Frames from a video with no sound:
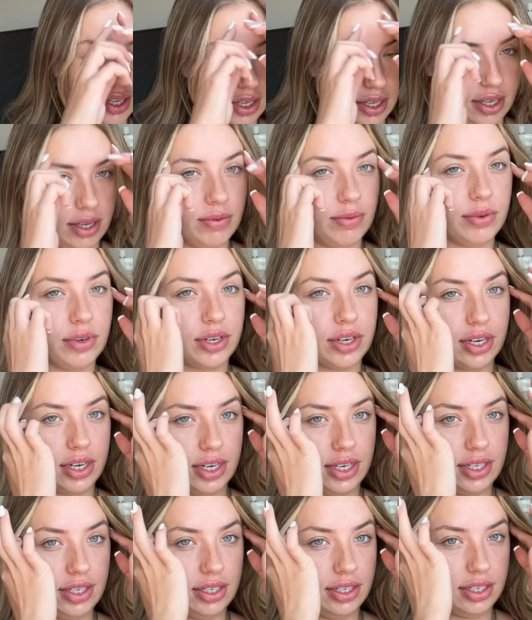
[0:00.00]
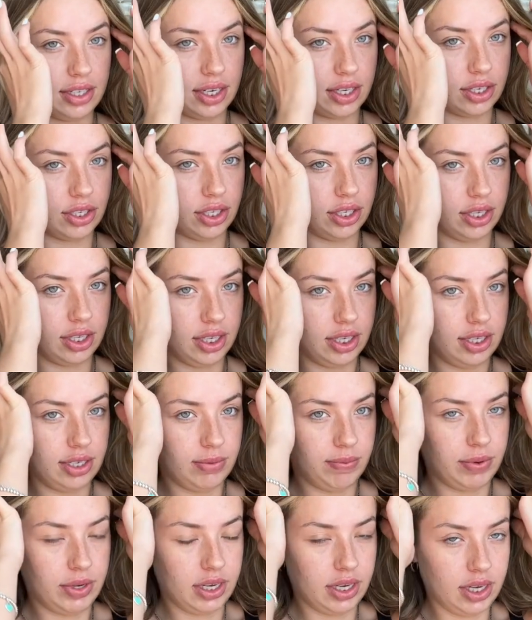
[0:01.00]
Then we're gonna section this
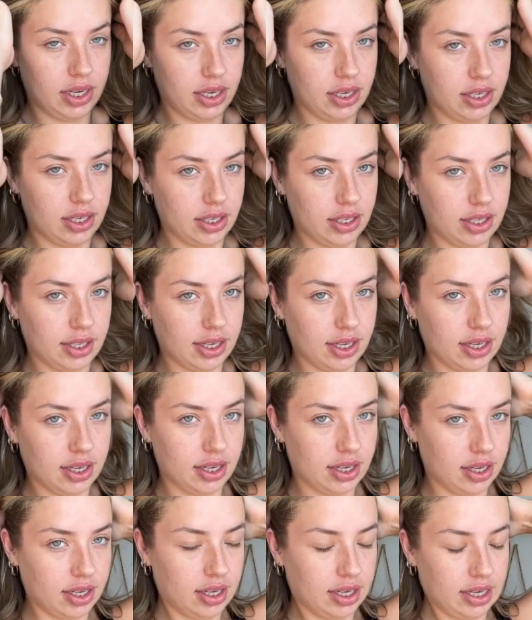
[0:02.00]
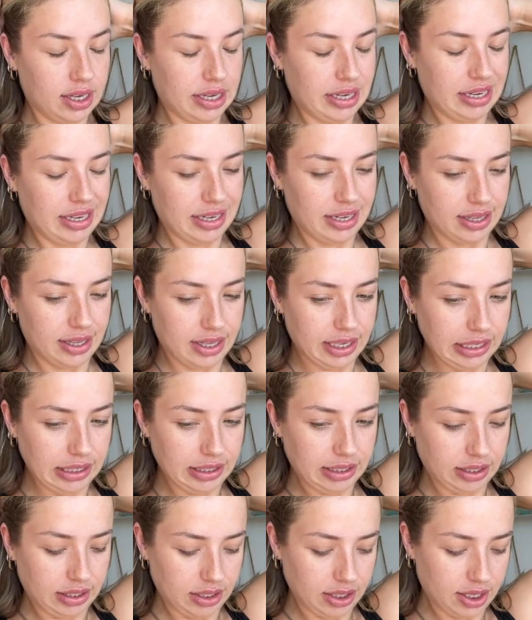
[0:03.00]
piece.
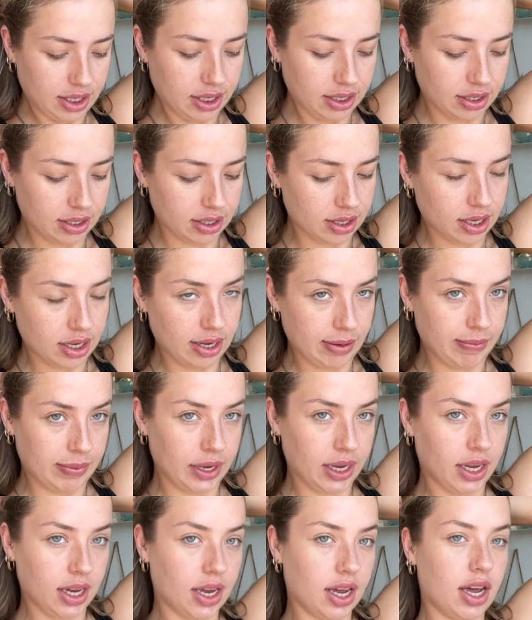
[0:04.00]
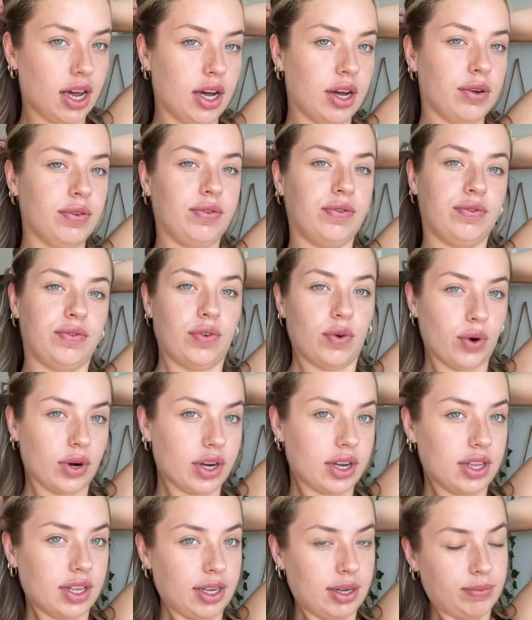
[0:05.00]
This is gonna be a
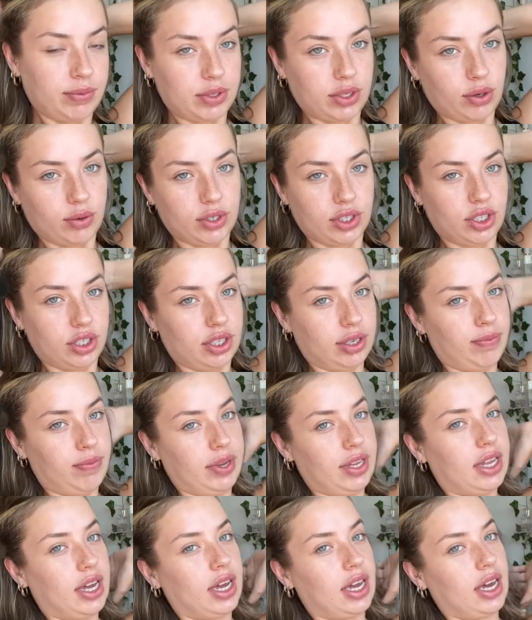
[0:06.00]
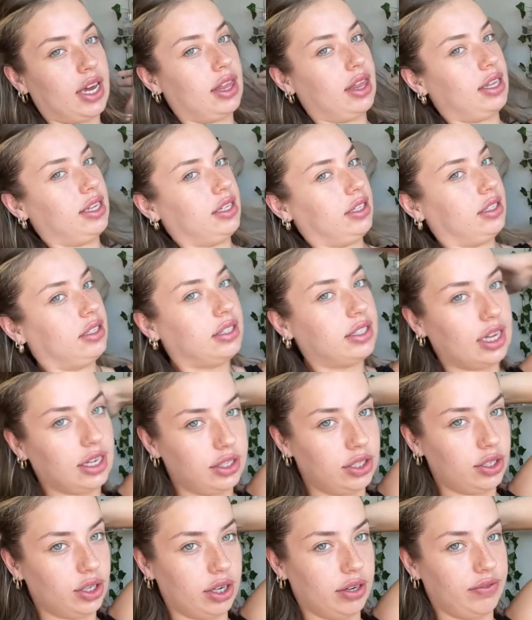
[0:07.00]
4-clip, so it should be like in the
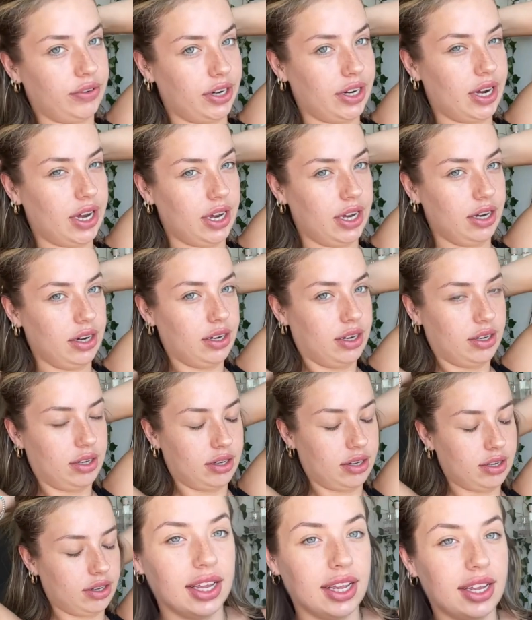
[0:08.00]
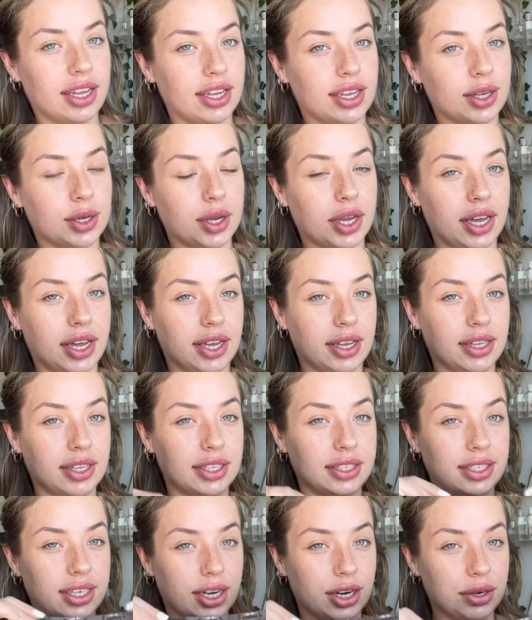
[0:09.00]
center of your head. Okay,
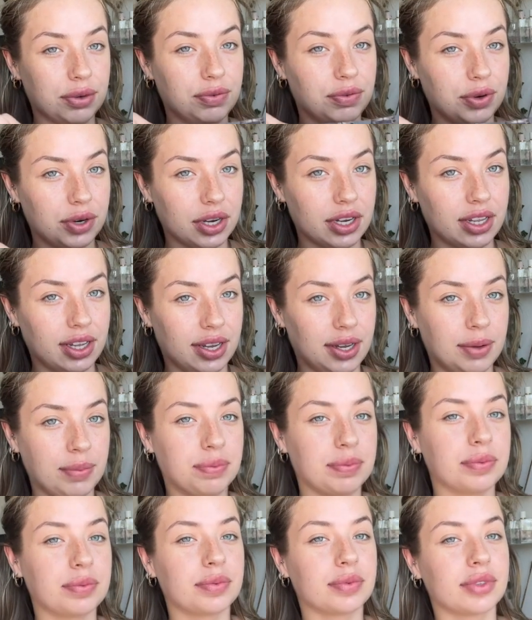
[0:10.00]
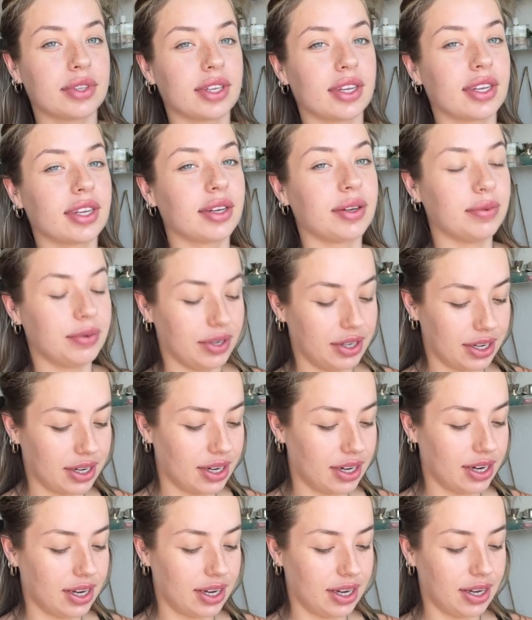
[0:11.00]
let's take our 4-clip. We're
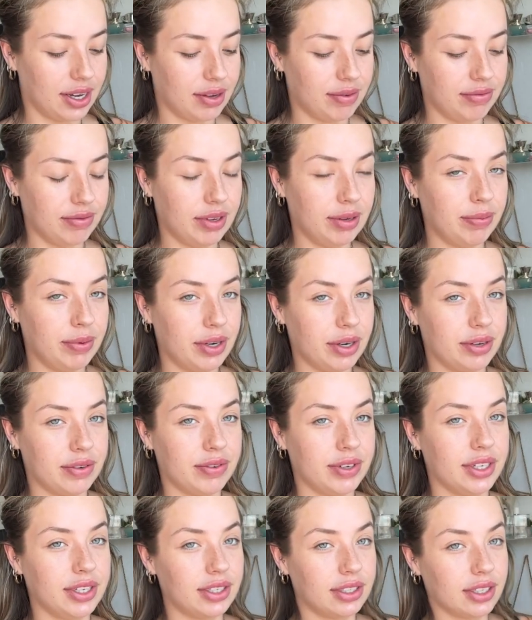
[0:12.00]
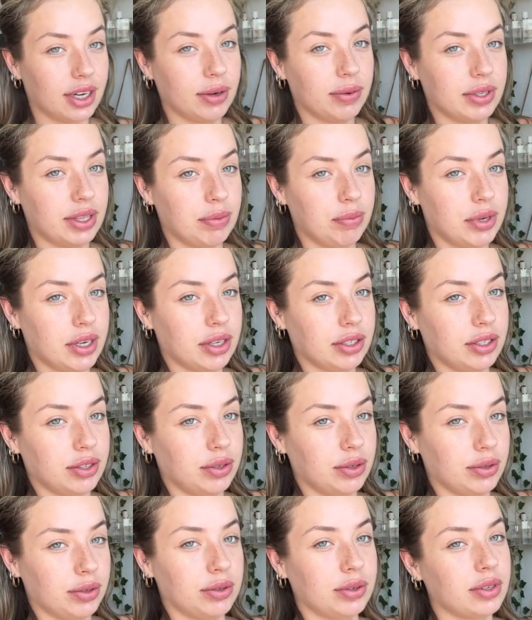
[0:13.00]
gonna flip it over, start with the middle
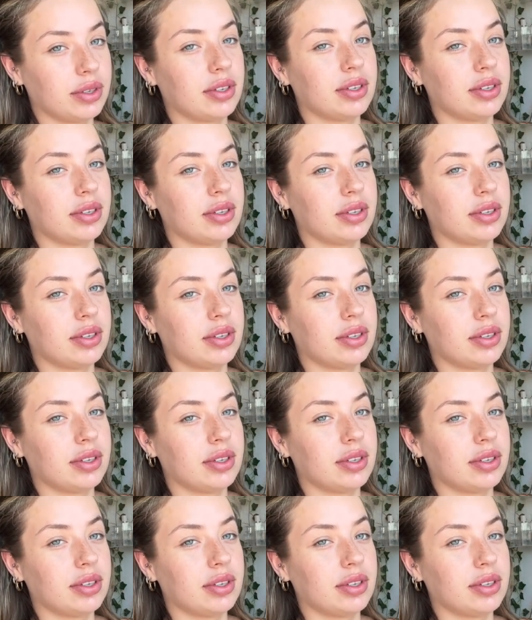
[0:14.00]
too.